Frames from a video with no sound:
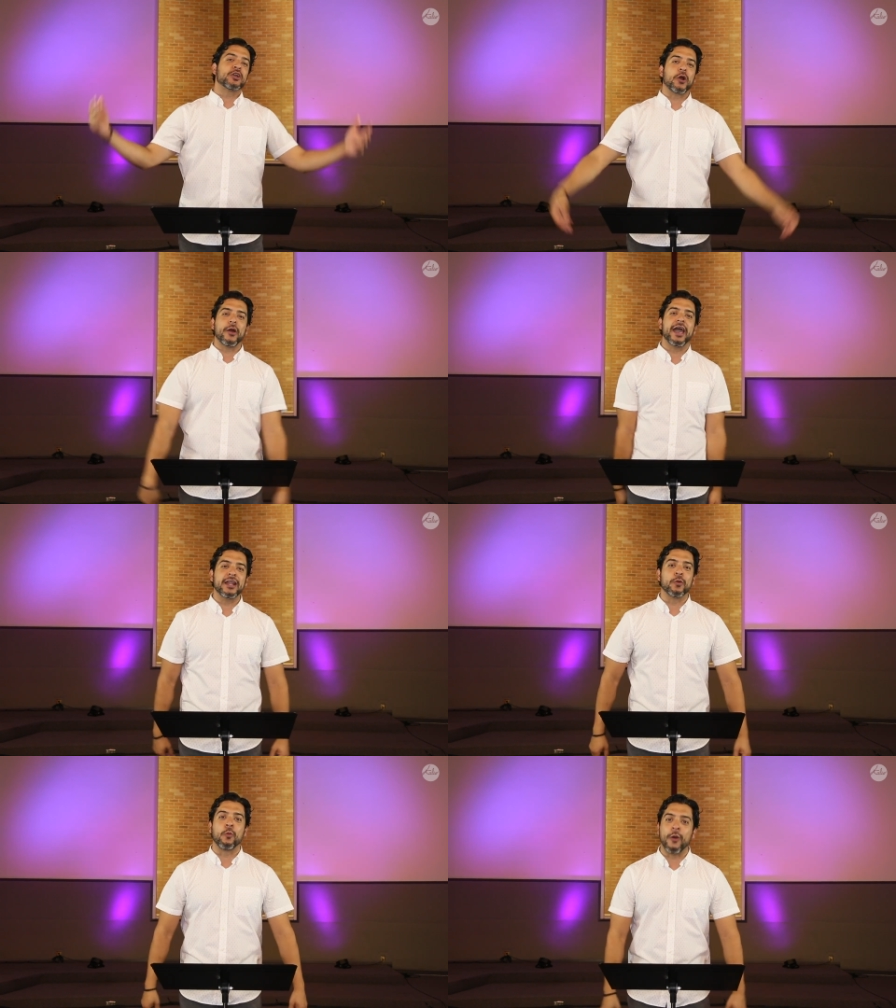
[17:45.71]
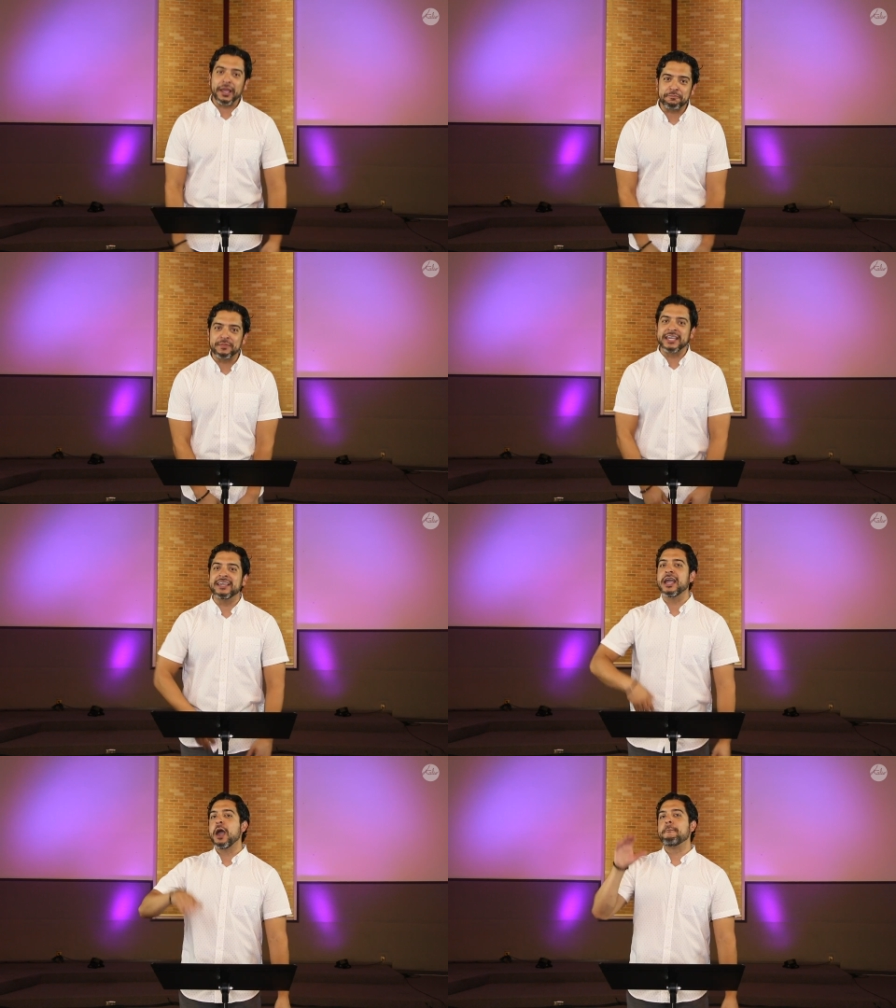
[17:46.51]
go ahead and wipe
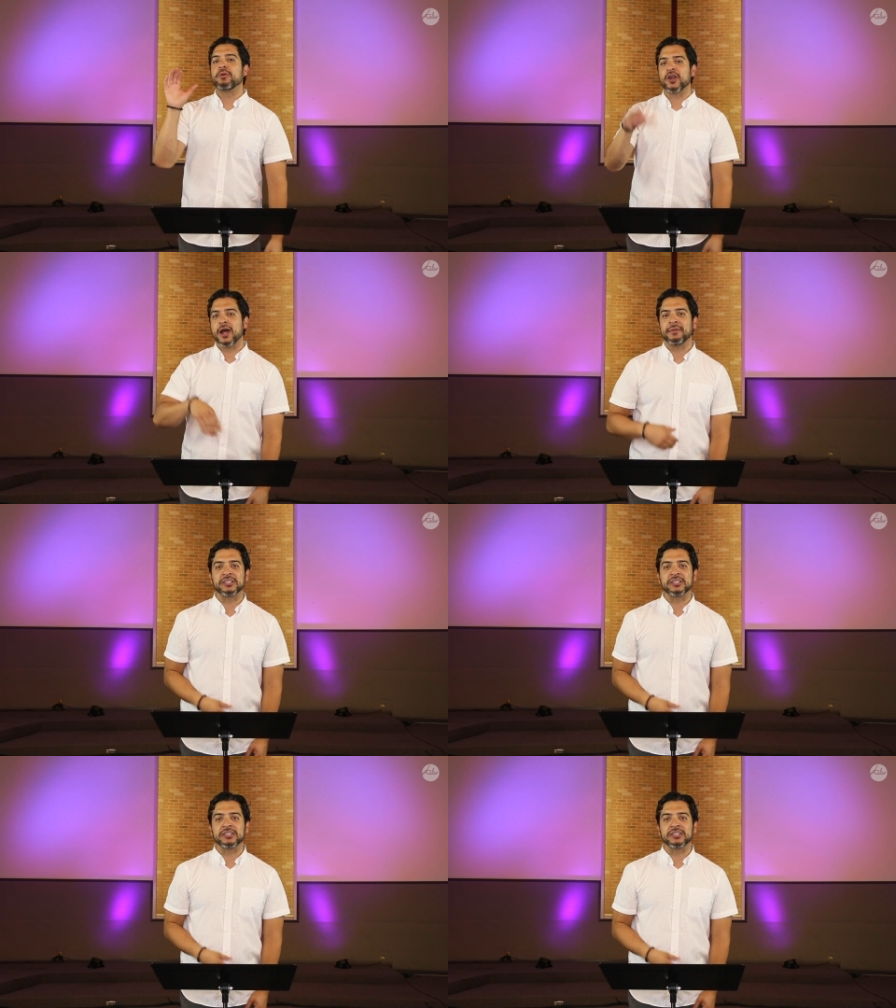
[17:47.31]
me, put on